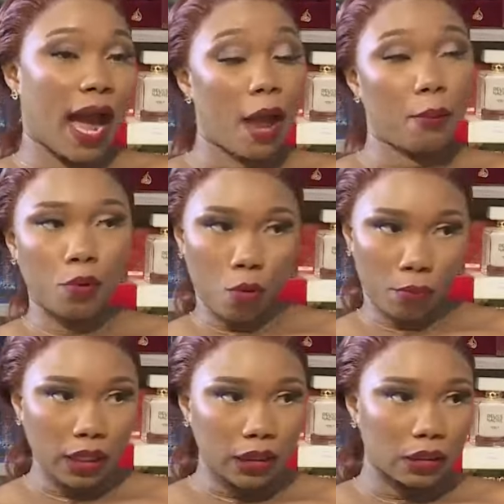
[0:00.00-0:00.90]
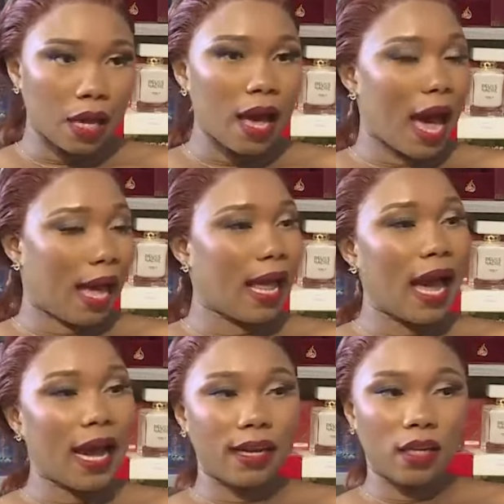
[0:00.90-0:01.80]
I pro mix and
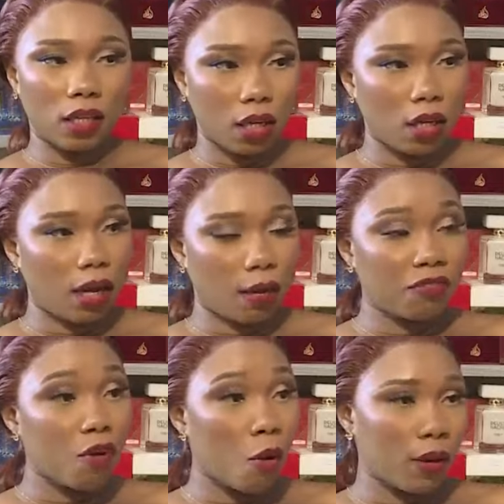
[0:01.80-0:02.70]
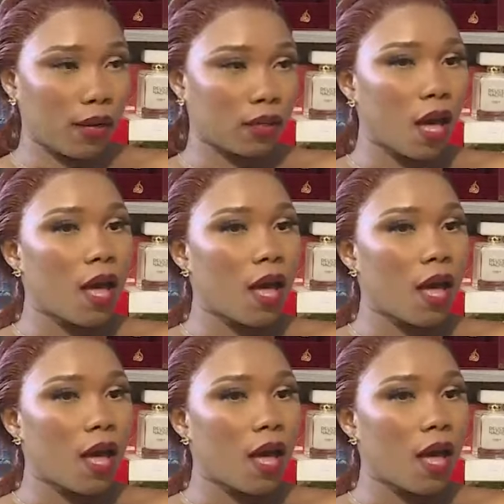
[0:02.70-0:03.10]
I um, formulate.